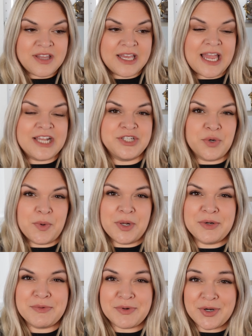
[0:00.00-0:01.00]
like I don't
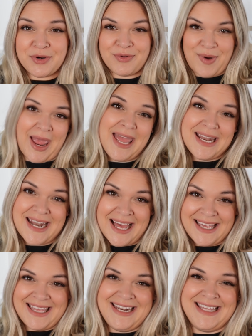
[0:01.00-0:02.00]
want to regret
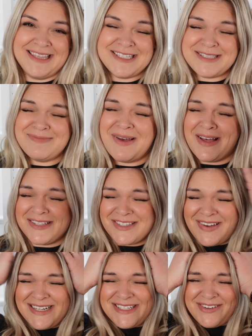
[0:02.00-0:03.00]
not getting the small, so
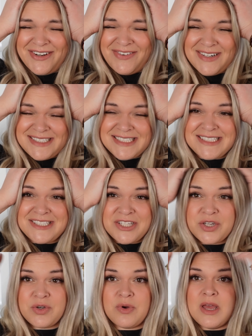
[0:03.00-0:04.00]
I don't know what to
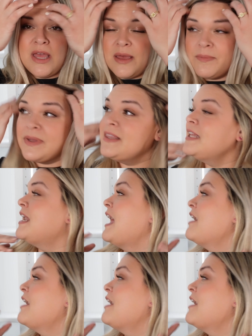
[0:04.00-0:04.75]
do. But then